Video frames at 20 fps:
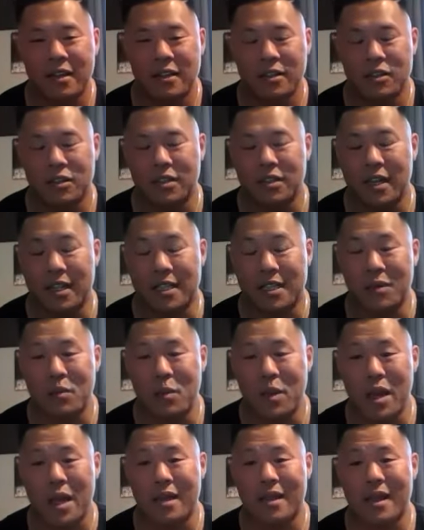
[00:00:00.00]
So like, to
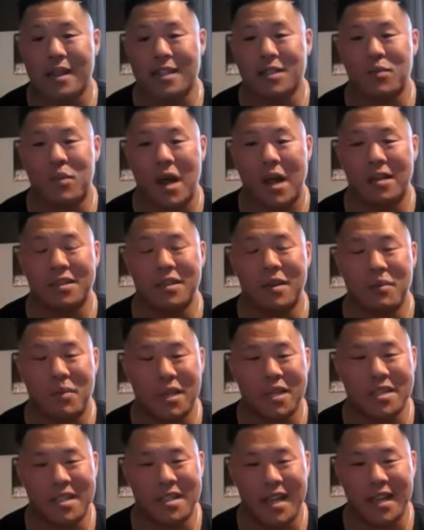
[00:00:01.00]
me, that's my
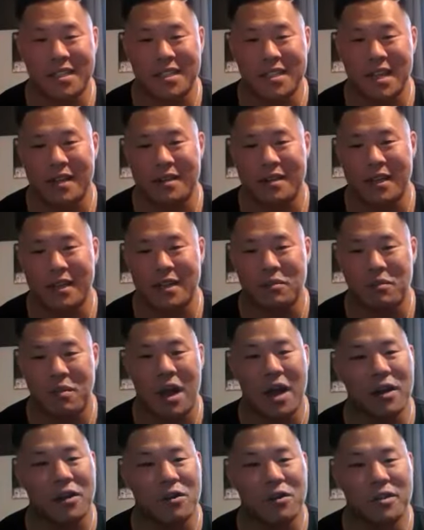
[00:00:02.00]
Olympia stage. That like
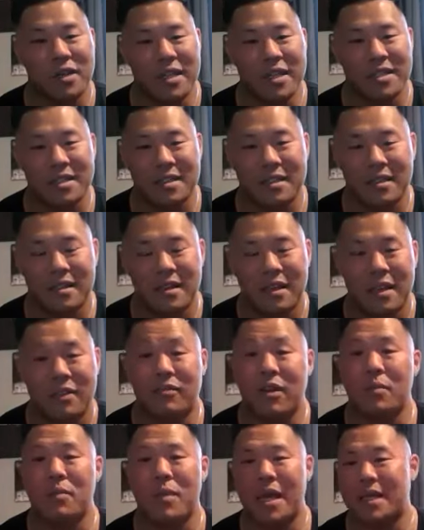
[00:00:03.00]
my goal is, if
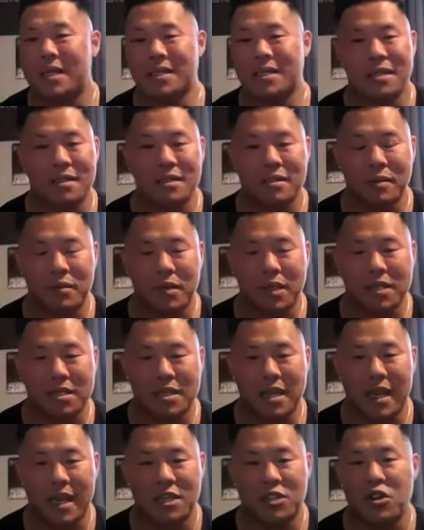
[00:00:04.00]
I make it to the Olympia
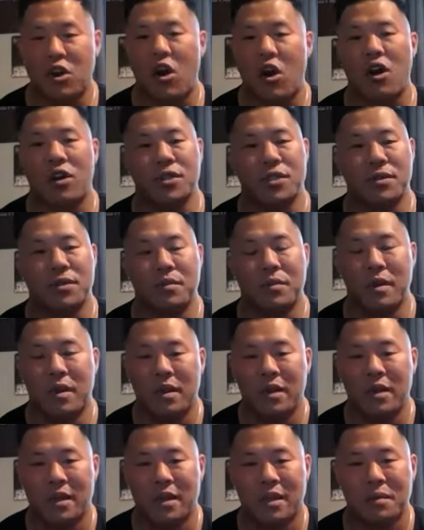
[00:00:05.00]
stage, awesome.
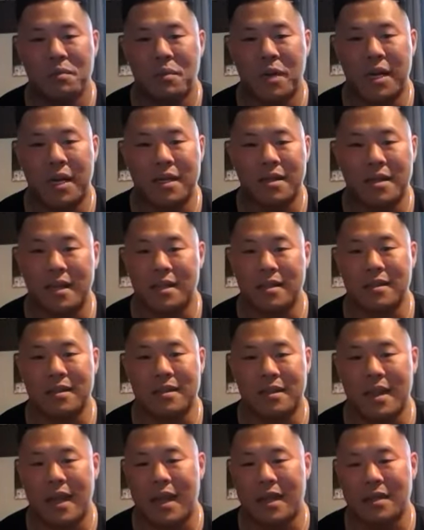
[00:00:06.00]
But at the end of the
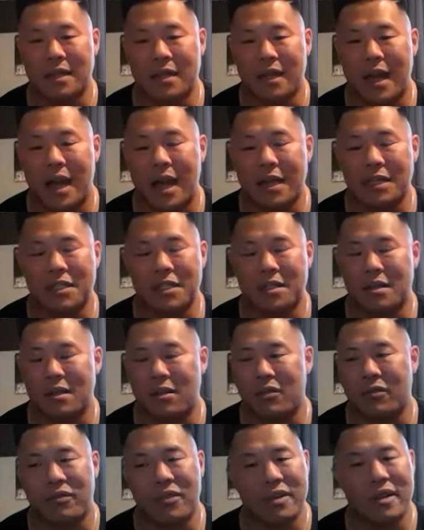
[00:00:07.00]
day, like, I just
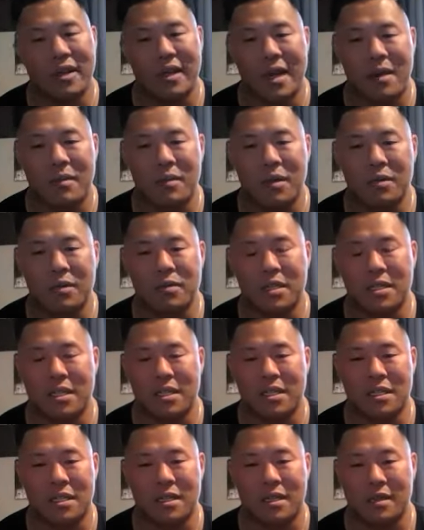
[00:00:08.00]
don't feel like I'm in a
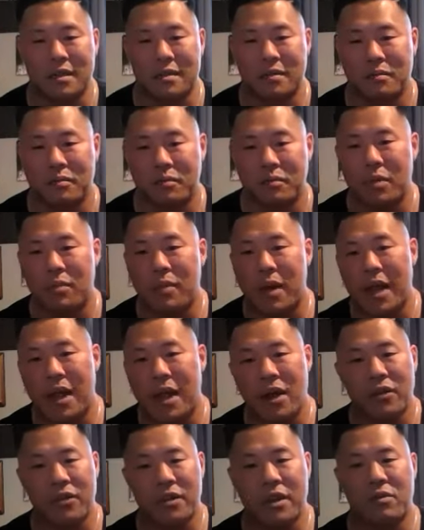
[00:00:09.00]
position to put my
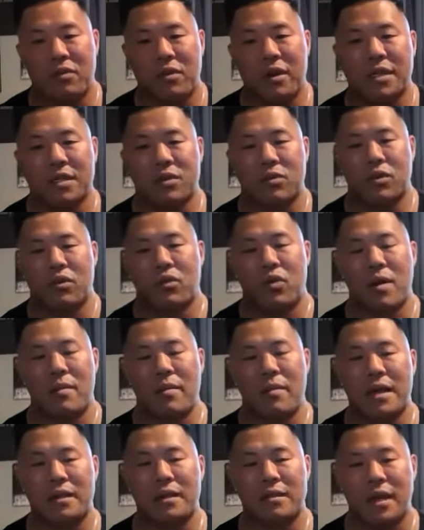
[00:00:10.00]
health at risk with where I'm
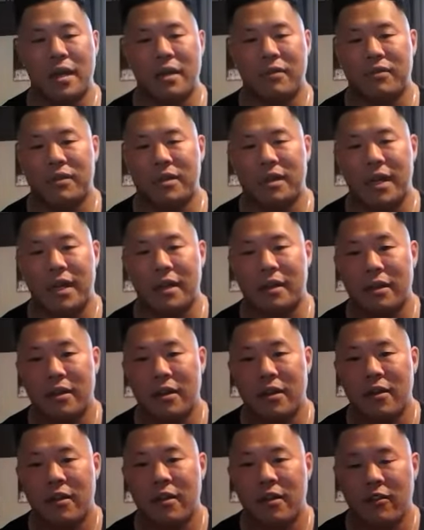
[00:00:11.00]
at in life. And like,
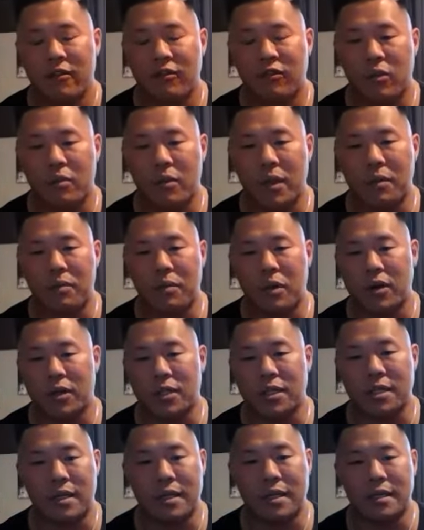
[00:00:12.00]
for me
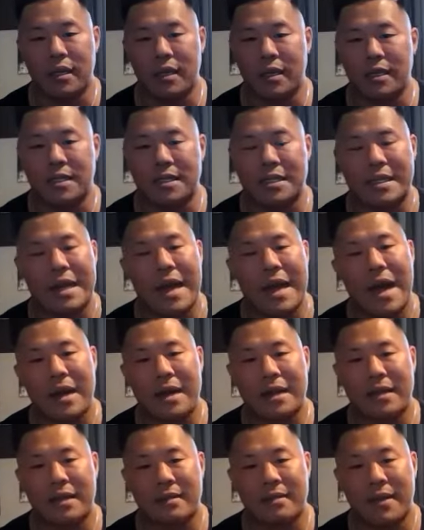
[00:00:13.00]
personally, like, it's not
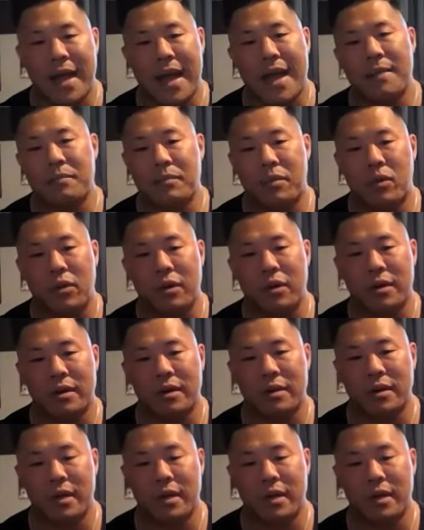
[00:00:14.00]
that important.